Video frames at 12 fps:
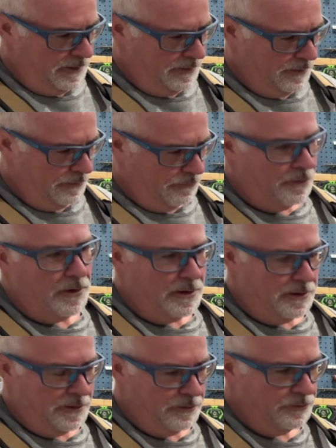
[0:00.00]
and then
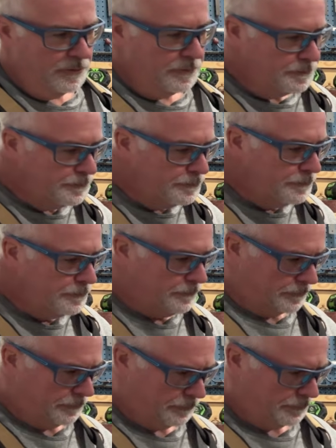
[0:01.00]
varnish
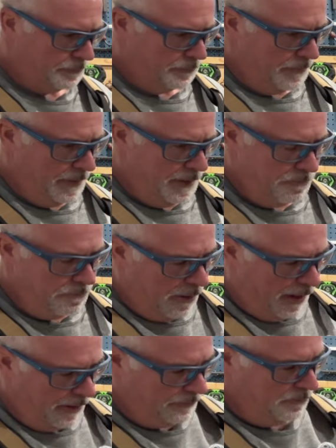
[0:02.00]
and
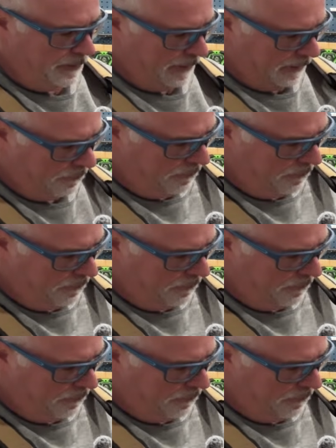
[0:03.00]
possibly